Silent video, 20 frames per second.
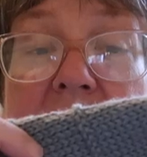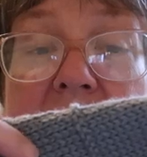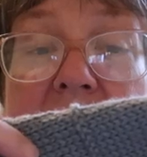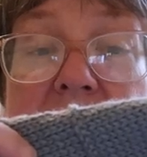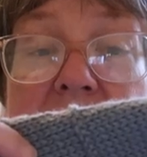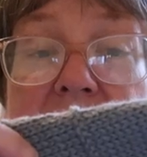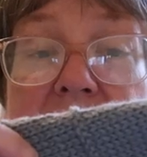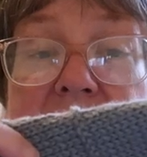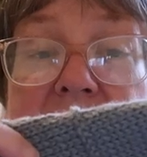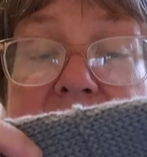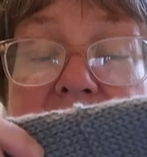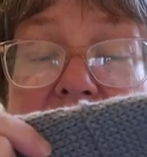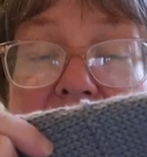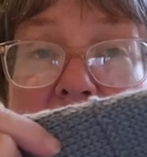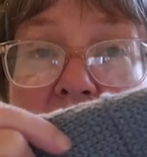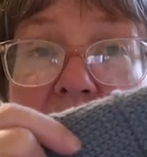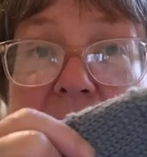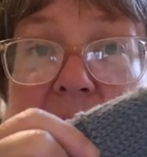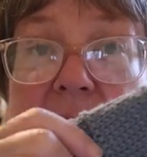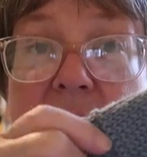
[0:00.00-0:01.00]
uh, that's
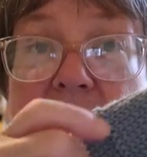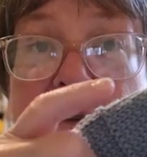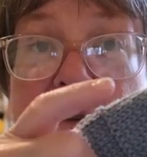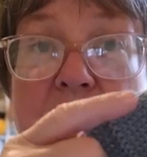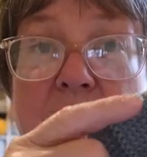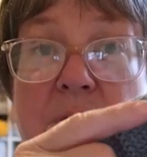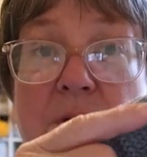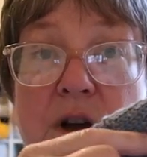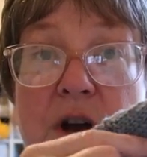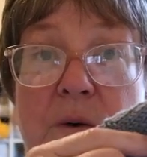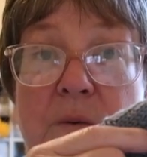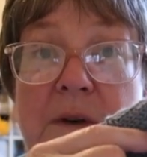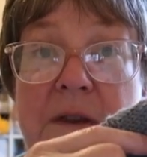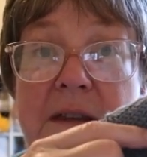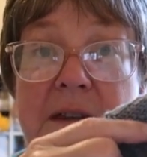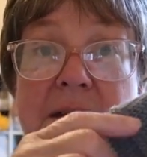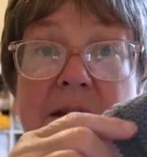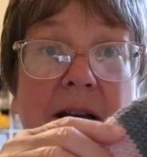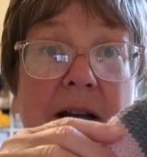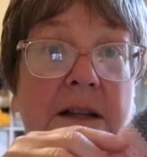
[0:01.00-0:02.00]
upstairs that will go
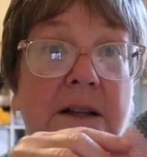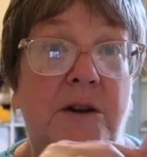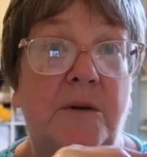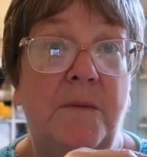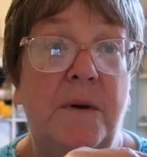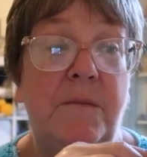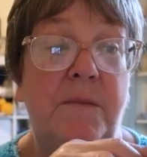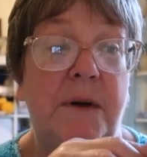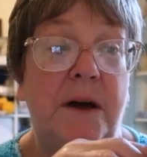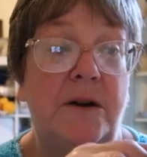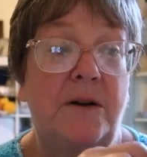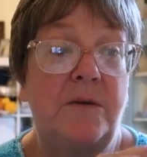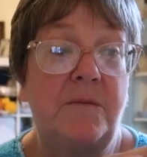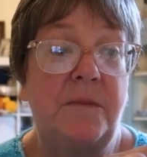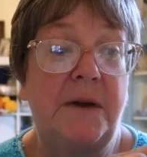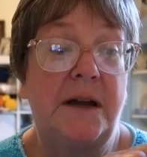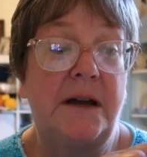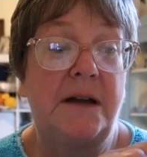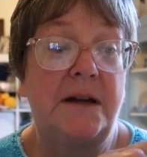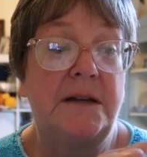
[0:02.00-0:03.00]
with this a little bit better
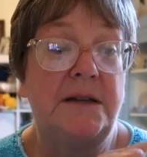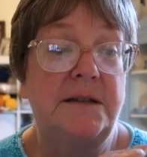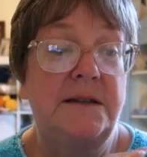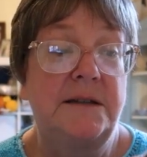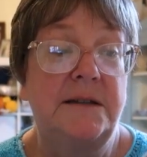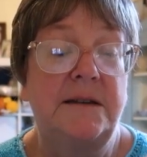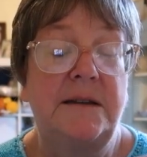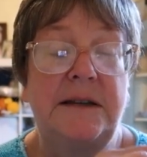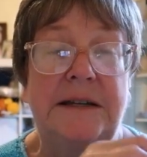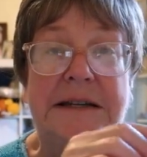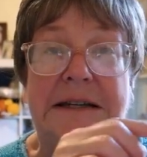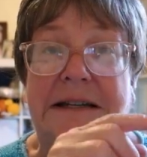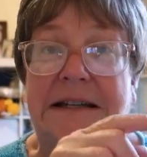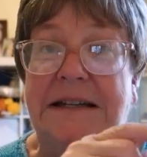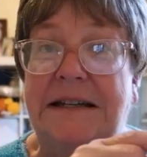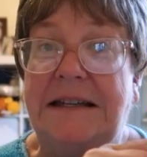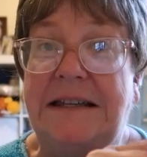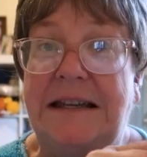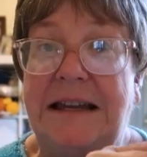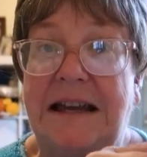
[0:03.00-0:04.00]
because,
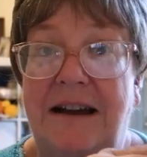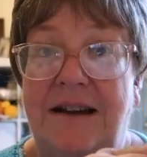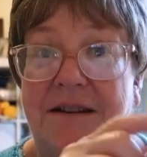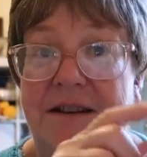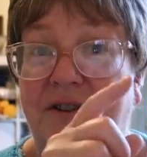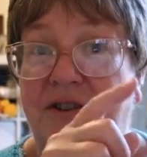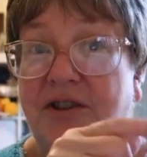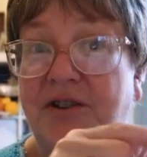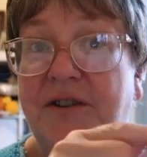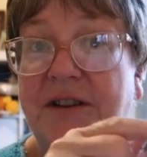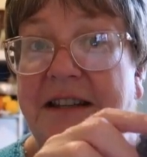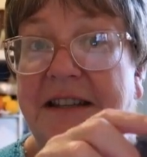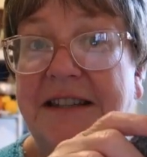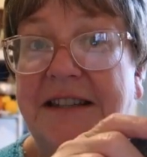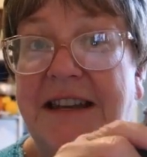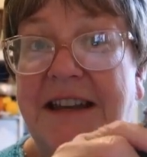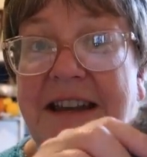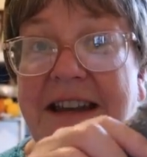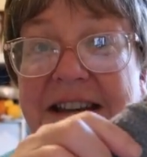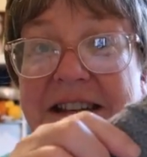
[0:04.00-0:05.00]
yeah, as you can
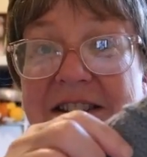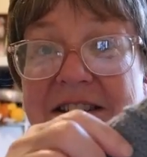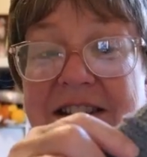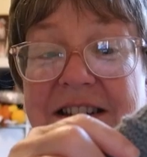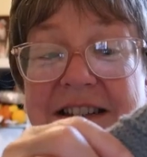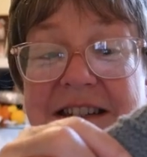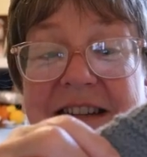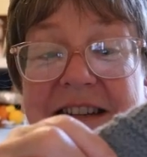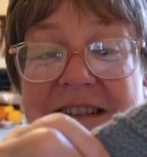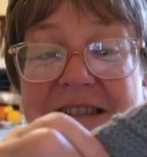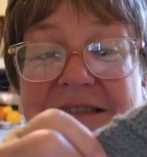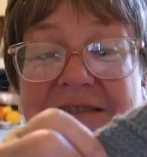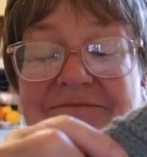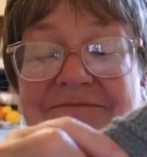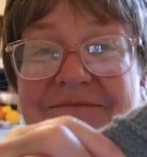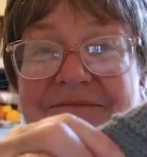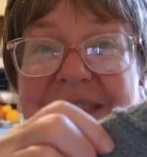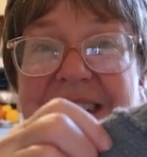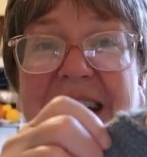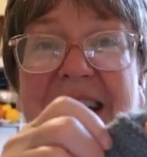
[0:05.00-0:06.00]
see, it just,
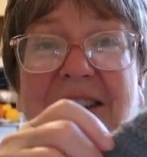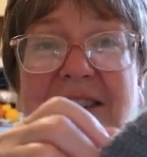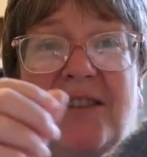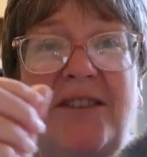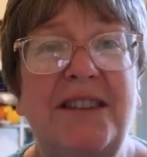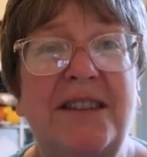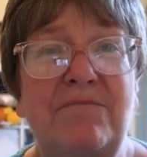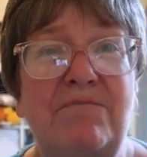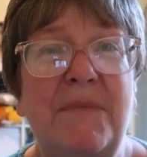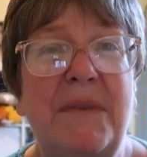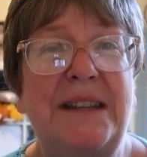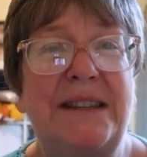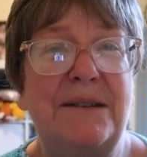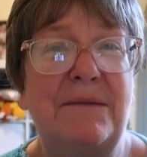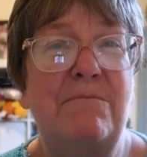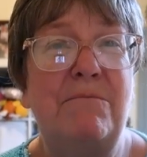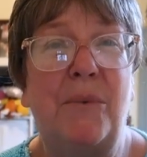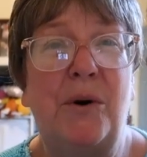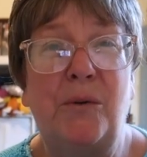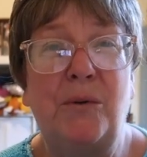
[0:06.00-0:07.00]
it looks, it's
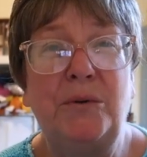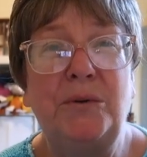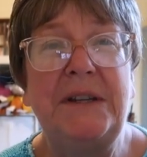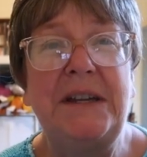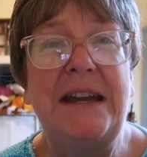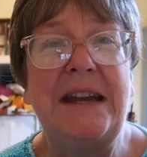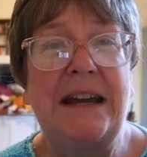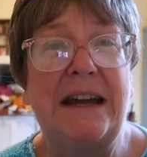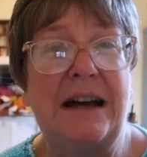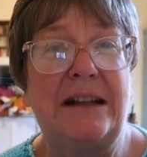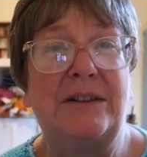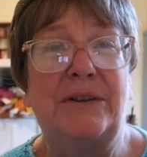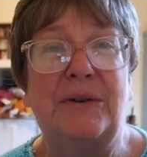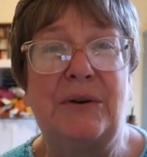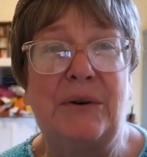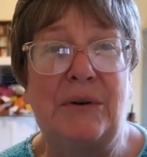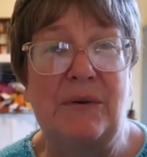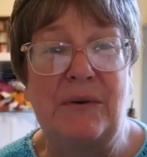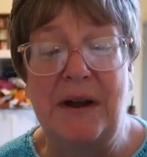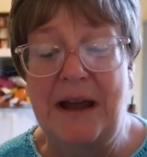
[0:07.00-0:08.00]
a moldy
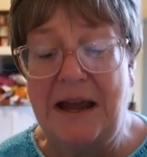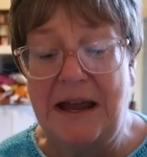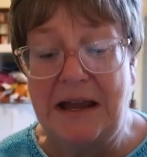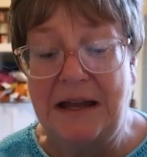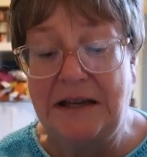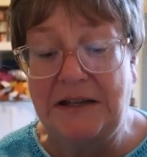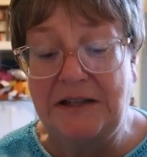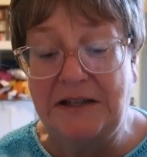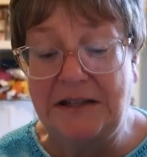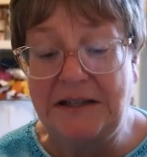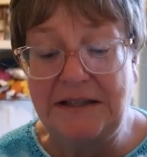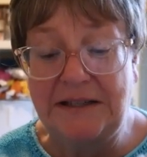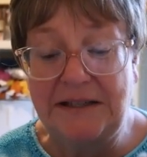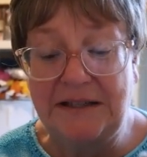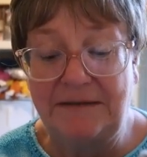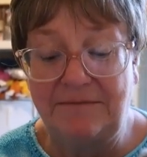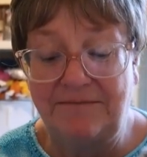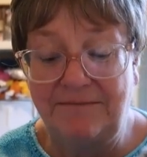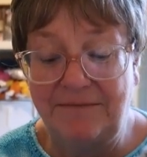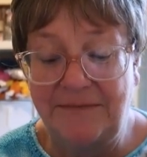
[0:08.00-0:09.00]
color gray. It
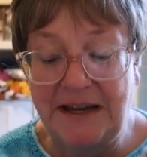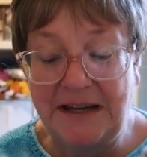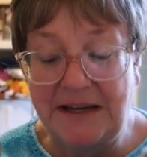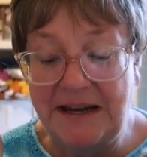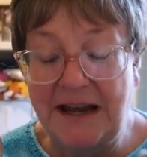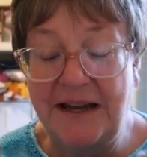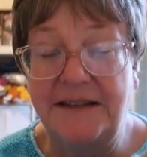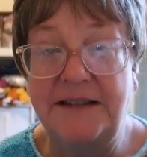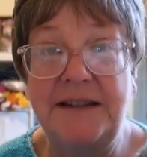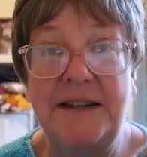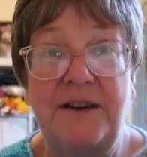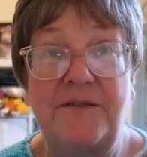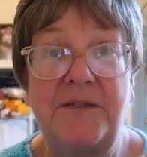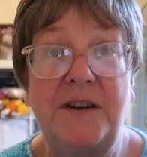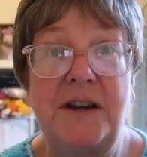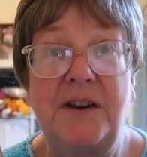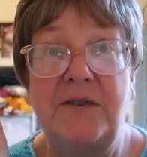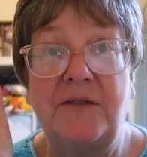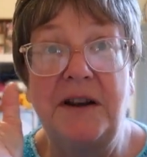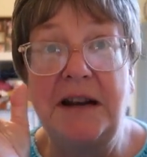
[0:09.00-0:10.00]
just, it has
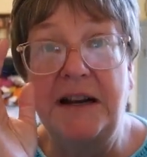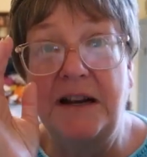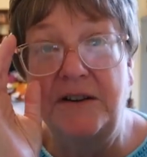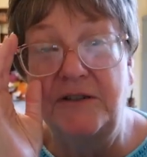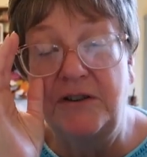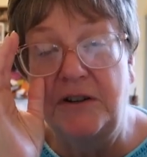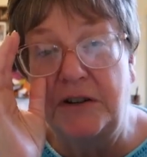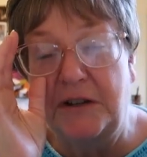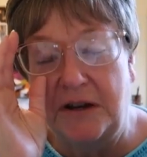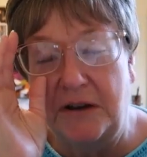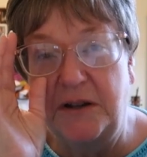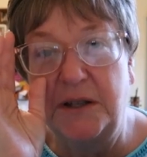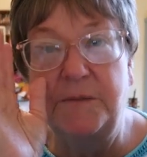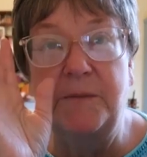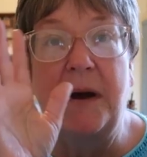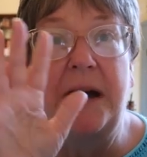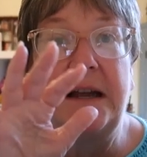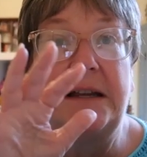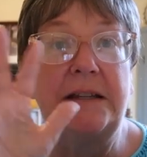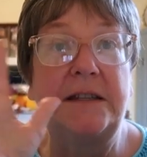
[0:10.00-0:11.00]
definite green undertones.
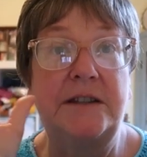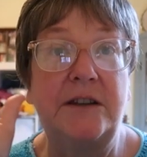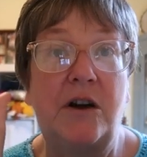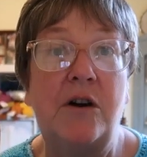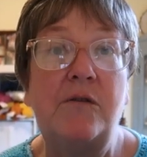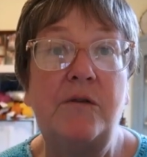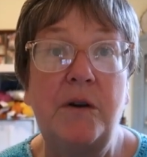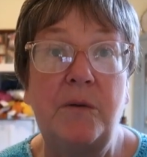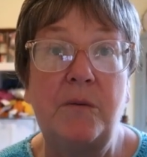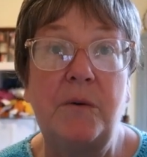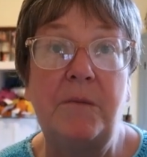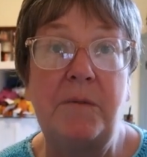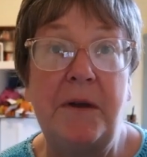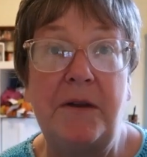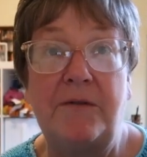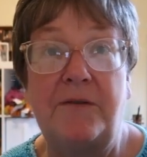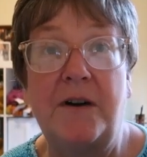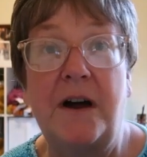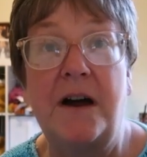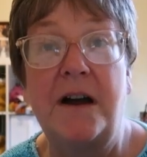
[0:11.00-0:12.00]
By itself, it would
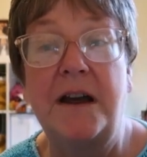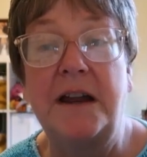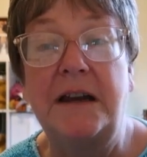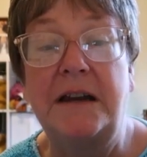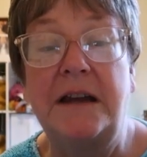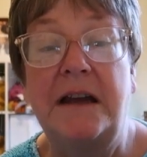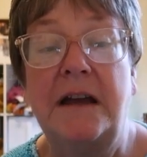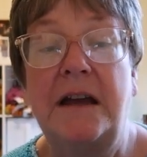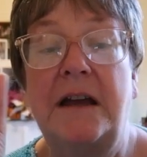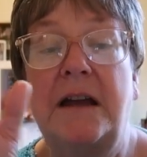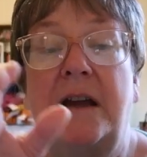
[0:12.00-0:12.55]
be fine,